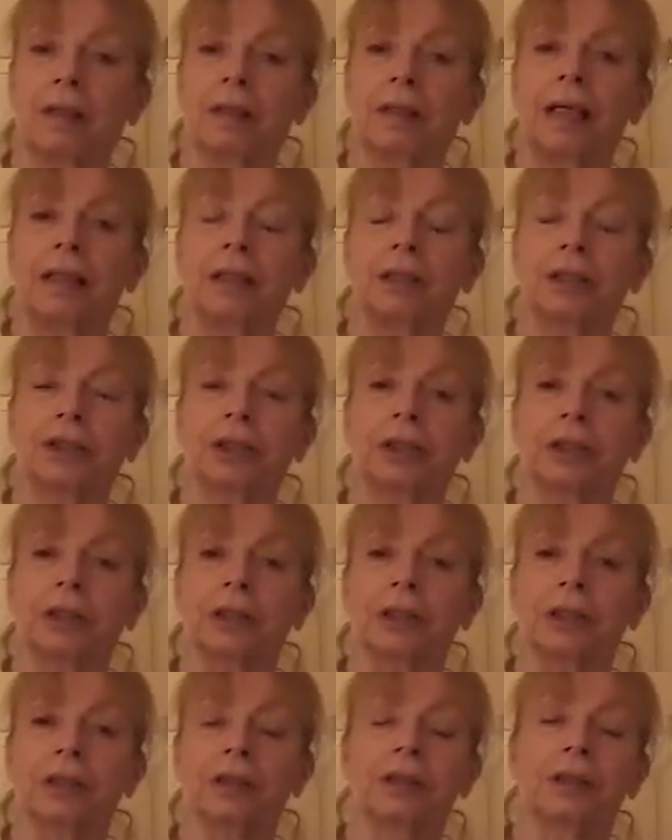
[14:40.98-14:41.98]
That
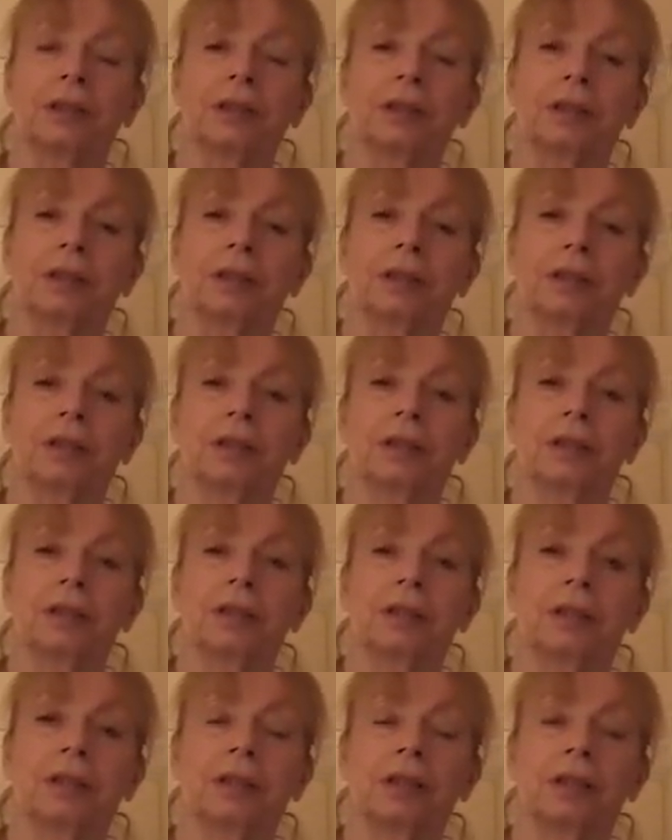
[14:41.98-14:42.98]
drug,
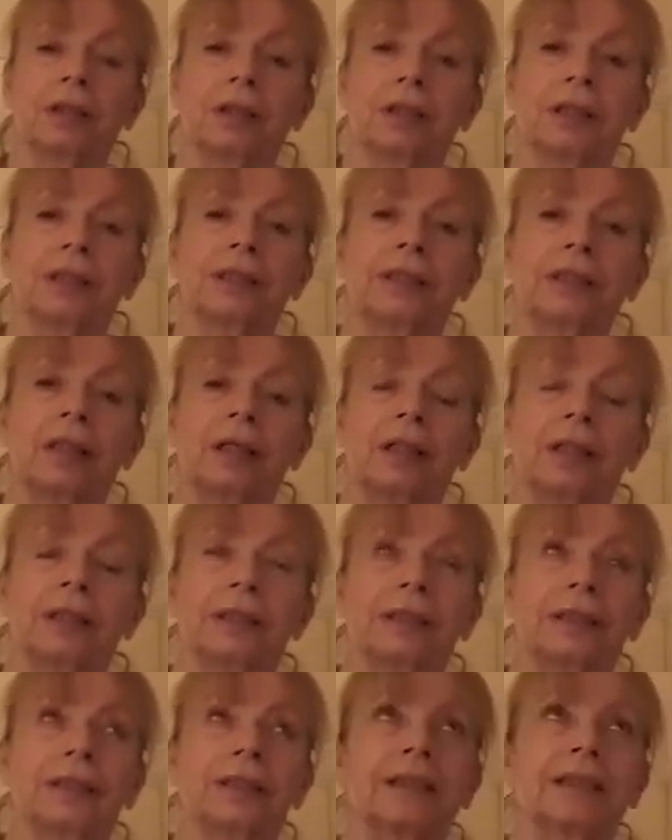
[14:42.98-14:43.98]
the
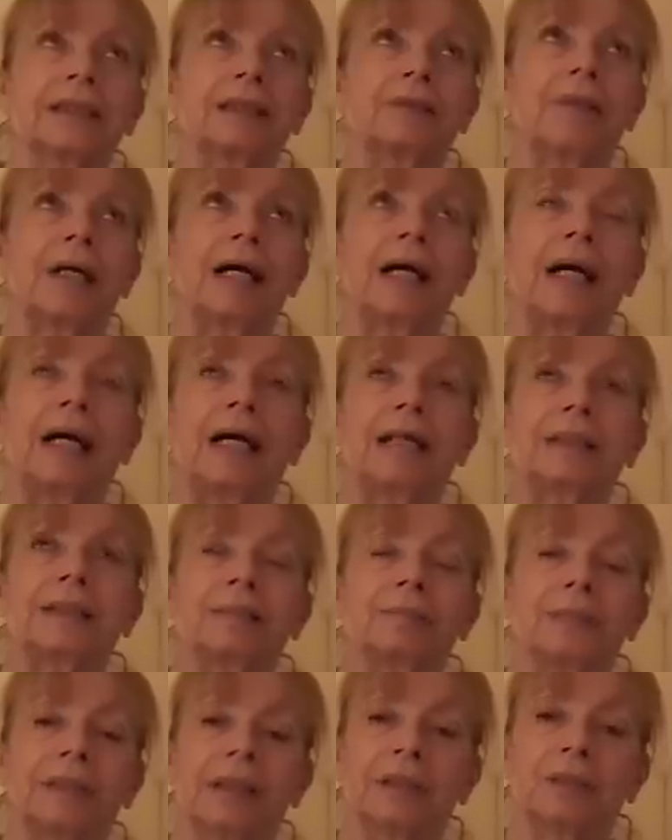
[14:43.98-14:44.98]
scientists were
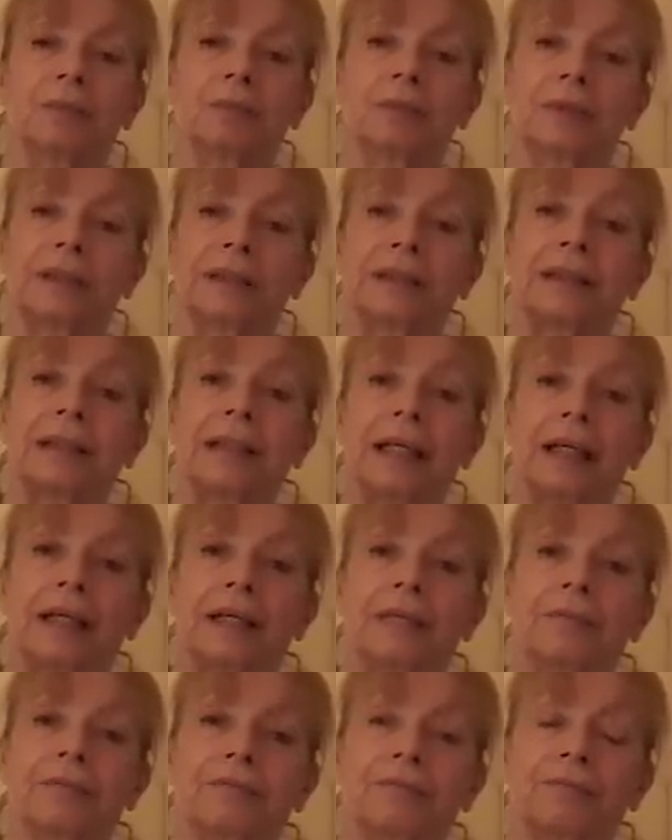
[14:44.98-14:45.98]
adamant was
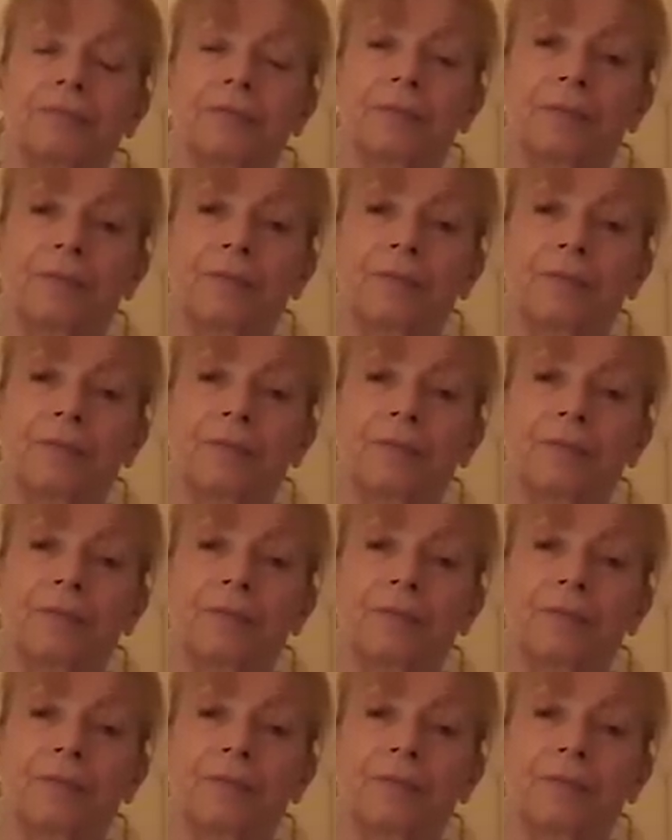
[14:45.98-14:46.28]
safe.